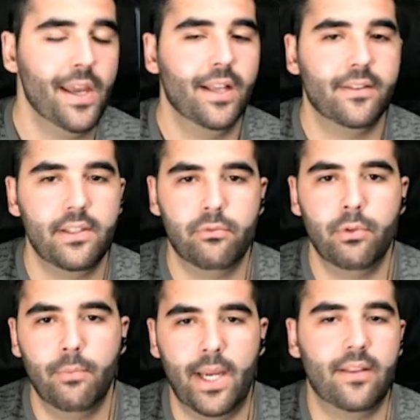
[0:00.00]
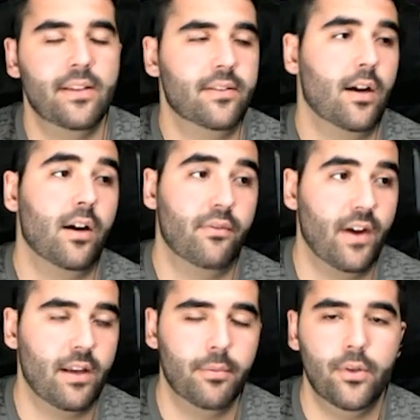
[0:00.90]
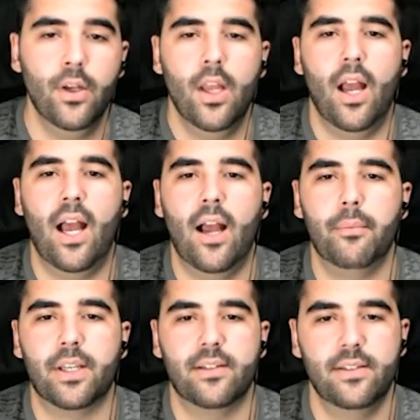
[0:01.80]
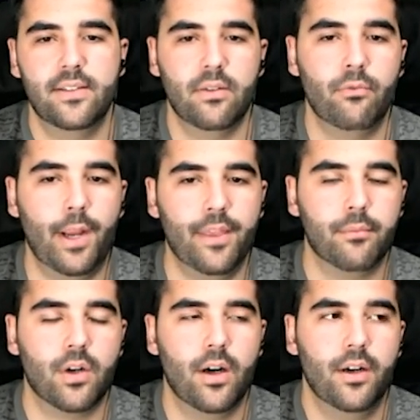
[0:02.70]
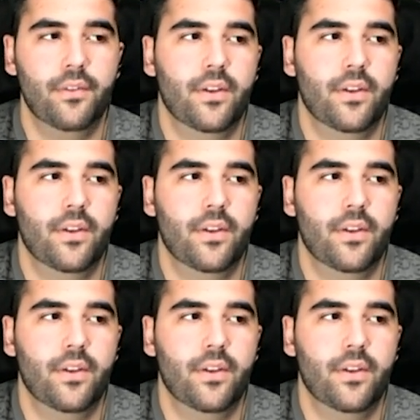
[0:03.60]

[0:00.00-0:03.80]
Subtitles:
This would make this card viable, because it's a random card.